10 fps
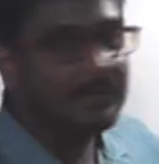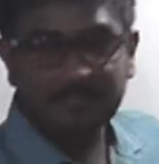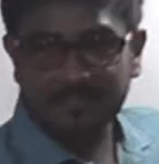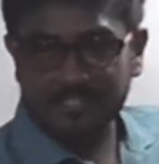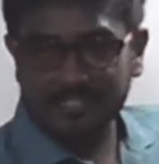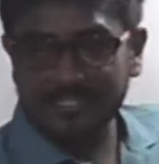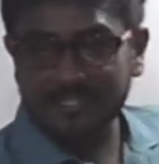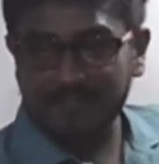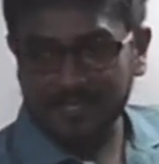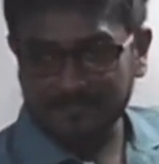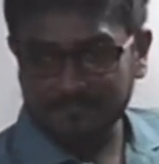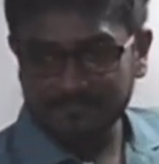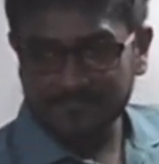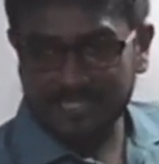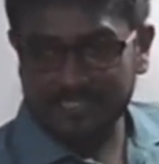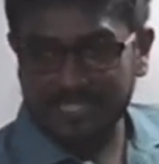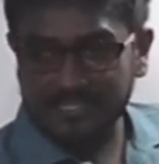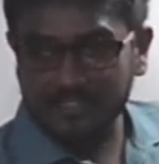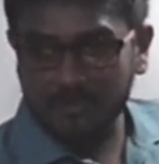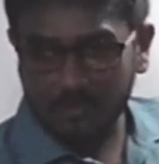that permission given
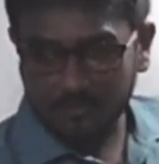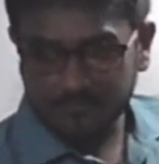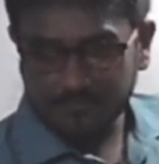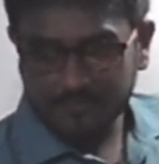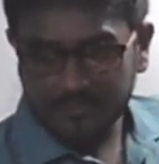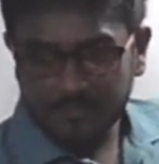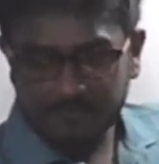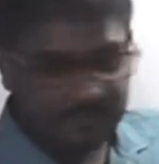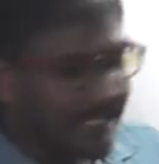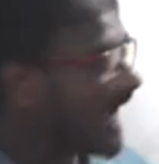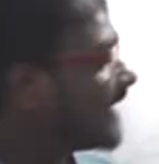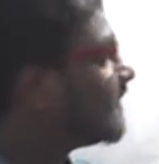inside the code. For